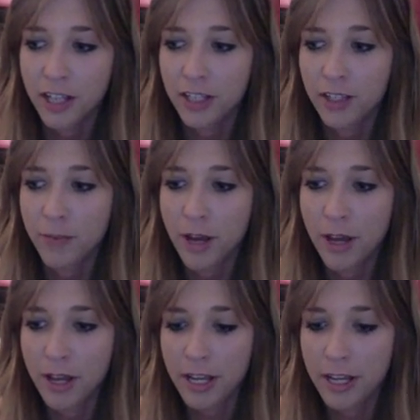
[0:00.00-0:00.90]

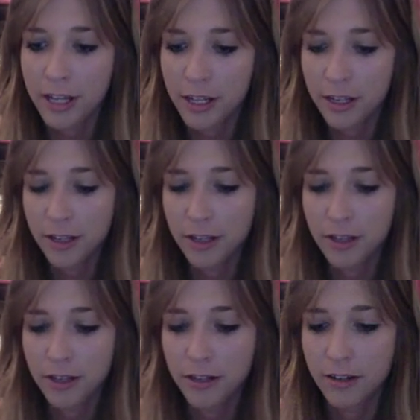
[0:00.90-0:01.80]
my
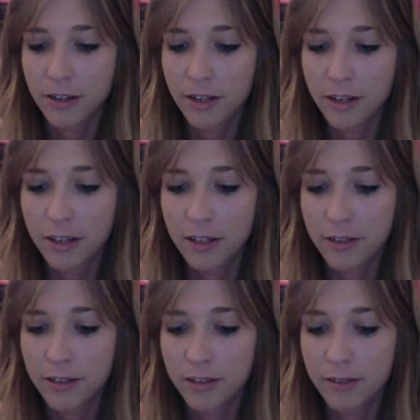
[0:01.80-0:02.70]

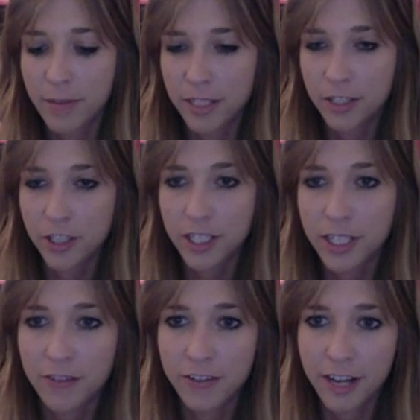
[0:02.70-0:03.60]

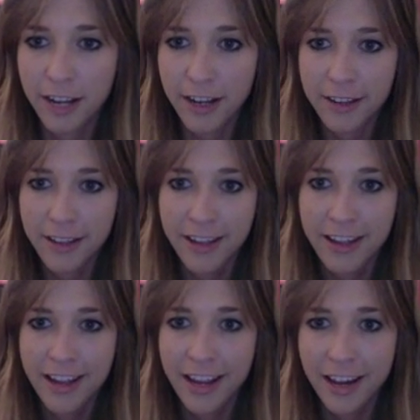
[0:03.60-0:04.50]
messages every day,
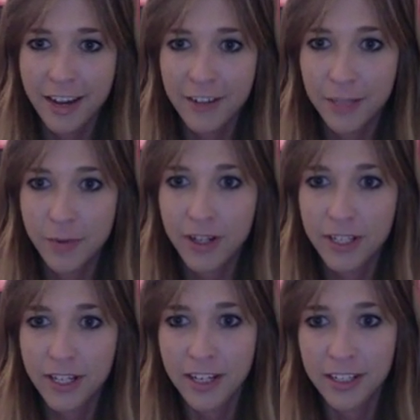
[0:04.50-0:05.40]
and I
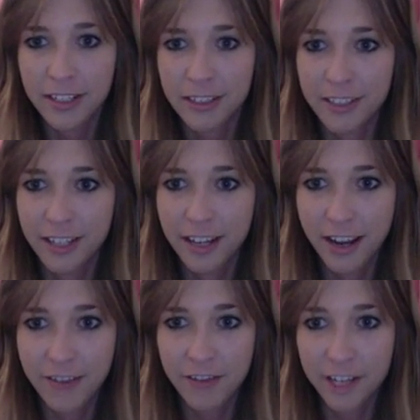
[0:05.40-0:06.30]
respond
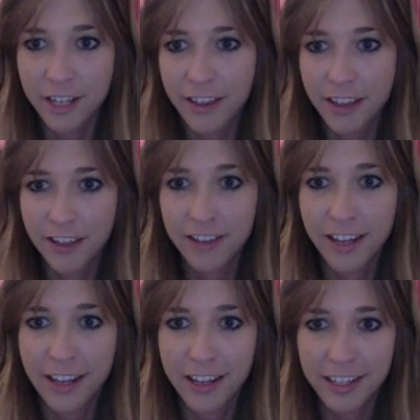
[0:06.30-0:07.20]
to everything
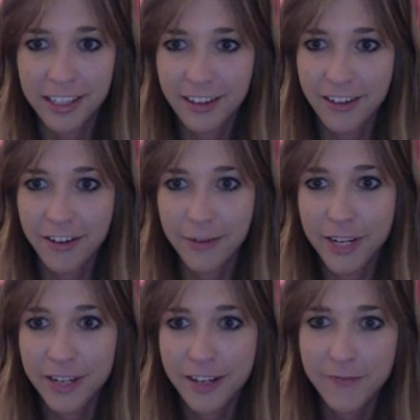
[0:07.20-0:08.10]
that is not
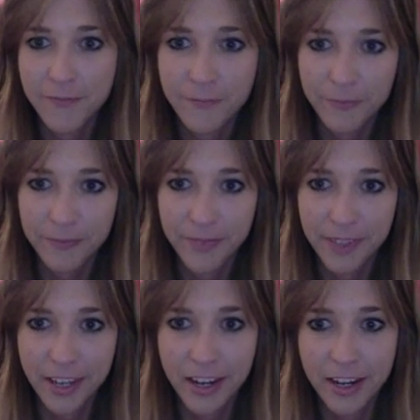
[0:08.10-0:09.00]
automated.
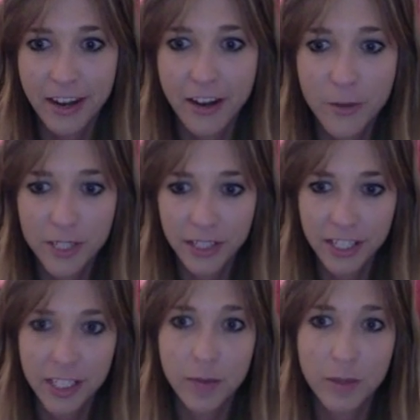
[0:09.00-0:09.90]
And I always
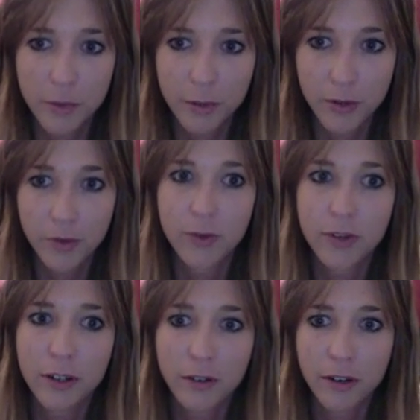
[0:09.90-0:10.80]
list people
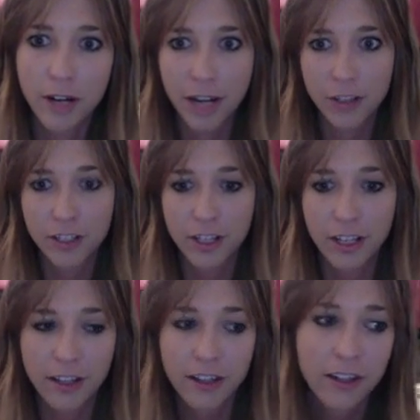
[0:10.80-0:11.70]
who are actually
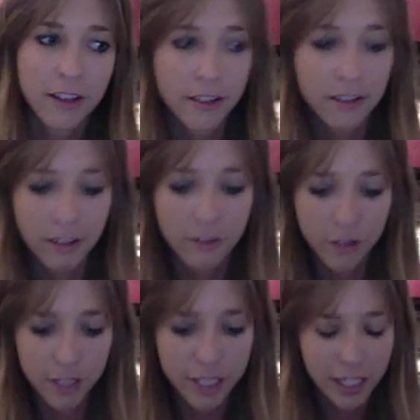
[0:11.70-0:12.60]
like
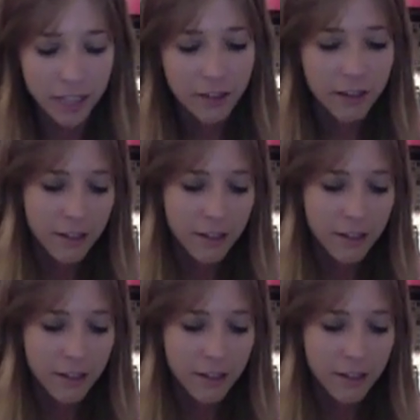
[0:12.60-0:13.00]
conversing.